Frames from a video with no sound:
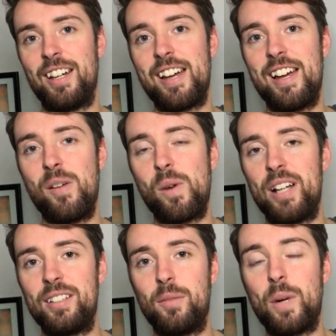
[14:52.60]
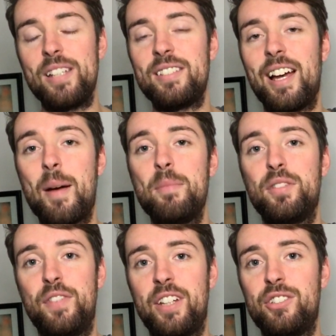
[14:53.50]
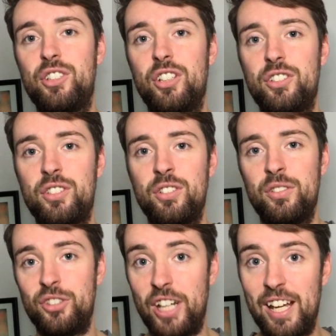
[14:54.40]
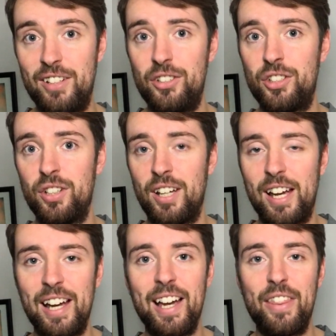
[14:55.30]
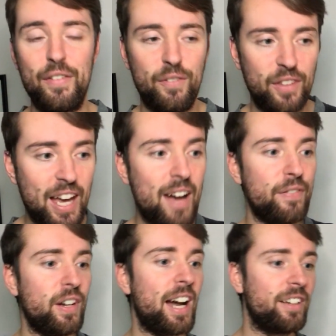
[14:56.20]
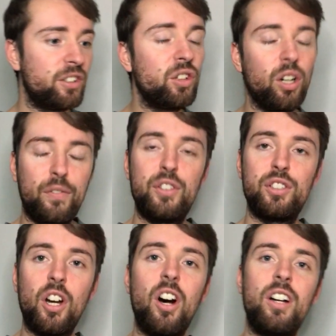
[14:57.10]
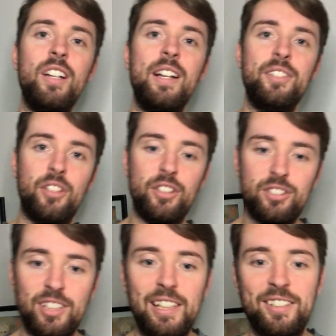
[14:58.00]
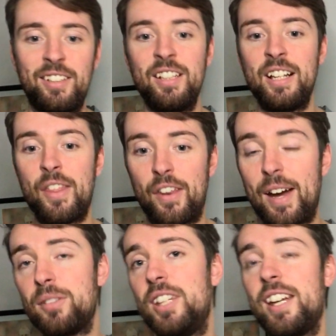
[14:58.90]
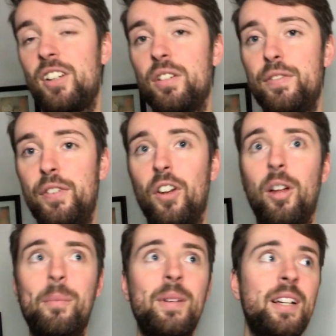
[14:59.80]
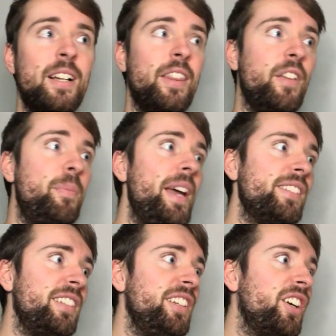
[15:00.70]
West Ham's fixtures change. They have had a tough start to the season. They're now taking on Fulham. They've basically